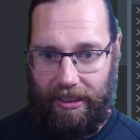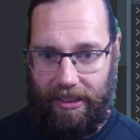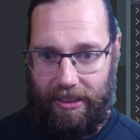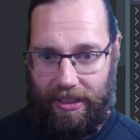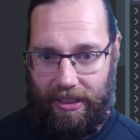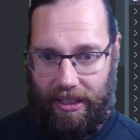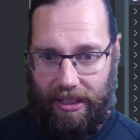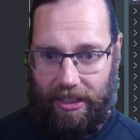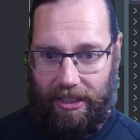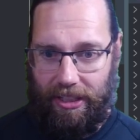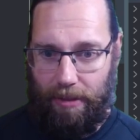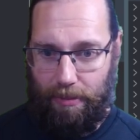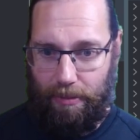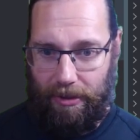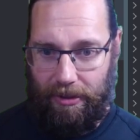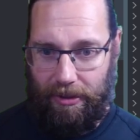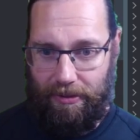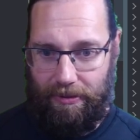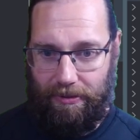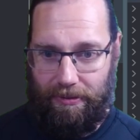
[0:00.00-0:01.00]
tzip
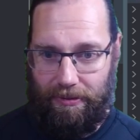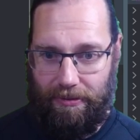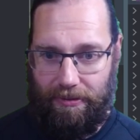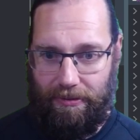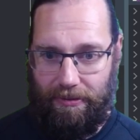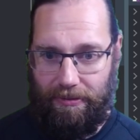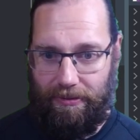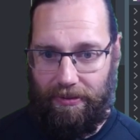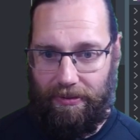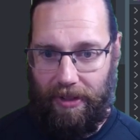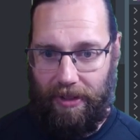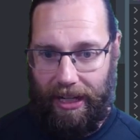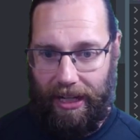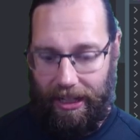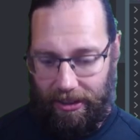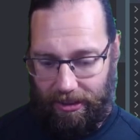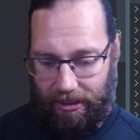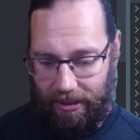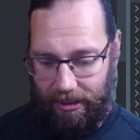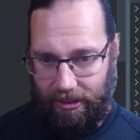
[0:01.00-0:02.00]

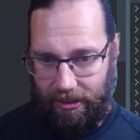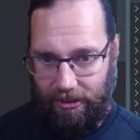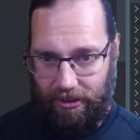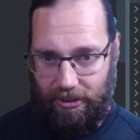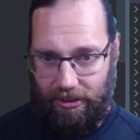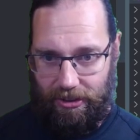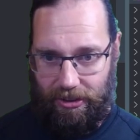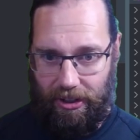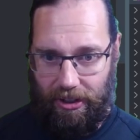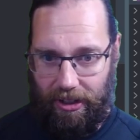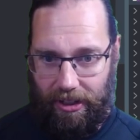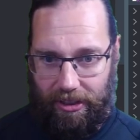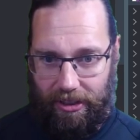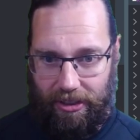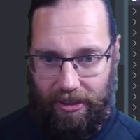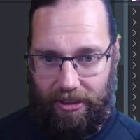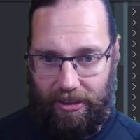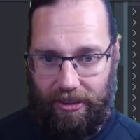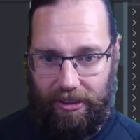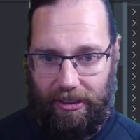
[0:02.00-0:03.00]
file
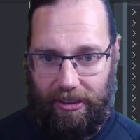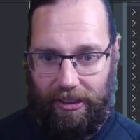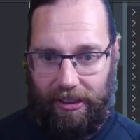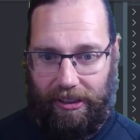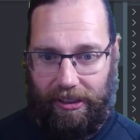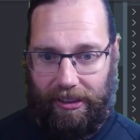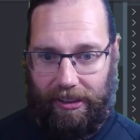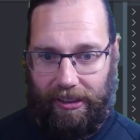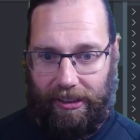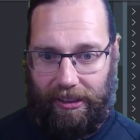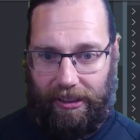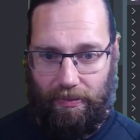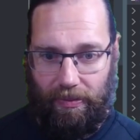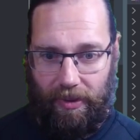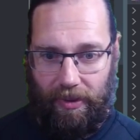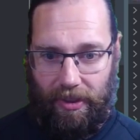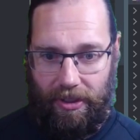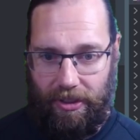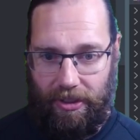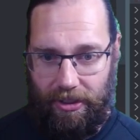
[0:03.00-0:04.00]
dot
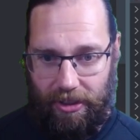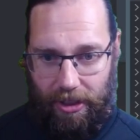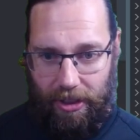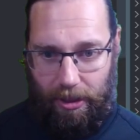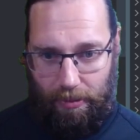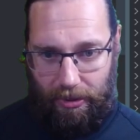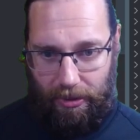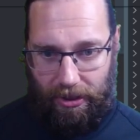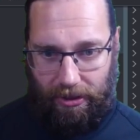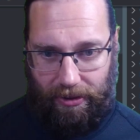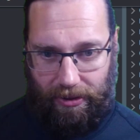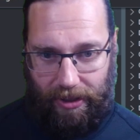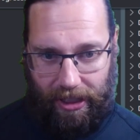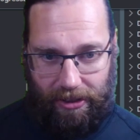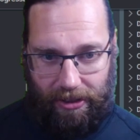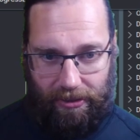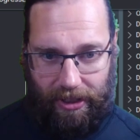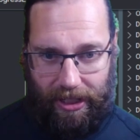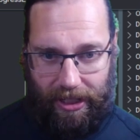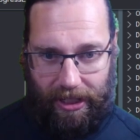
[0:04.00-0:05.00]
zip
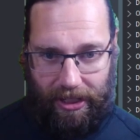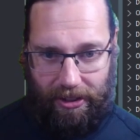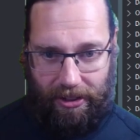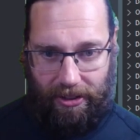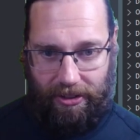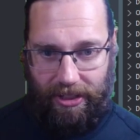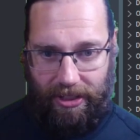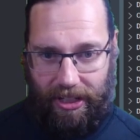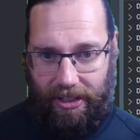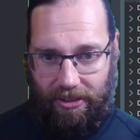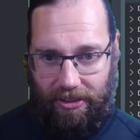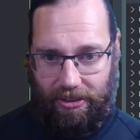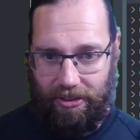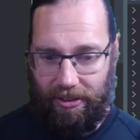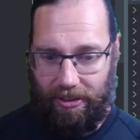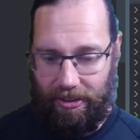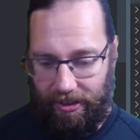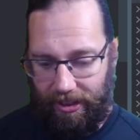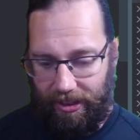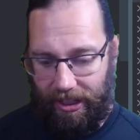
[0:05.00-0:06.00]
directory contents,
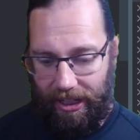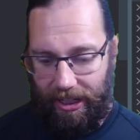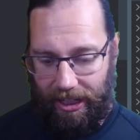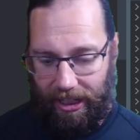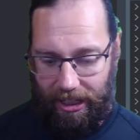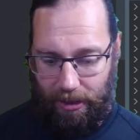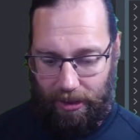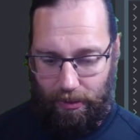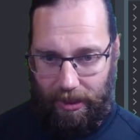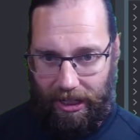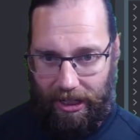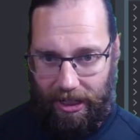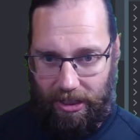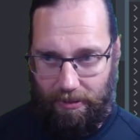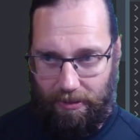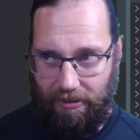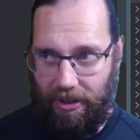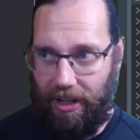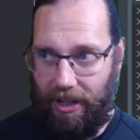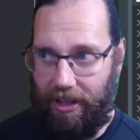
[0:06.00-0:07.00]
and we need a
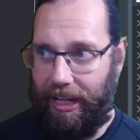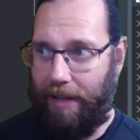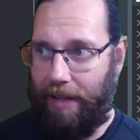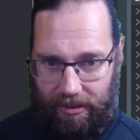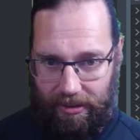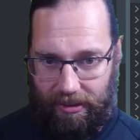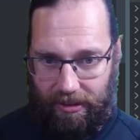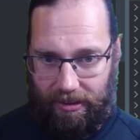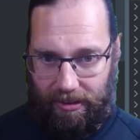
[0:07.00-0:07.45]
zip file name.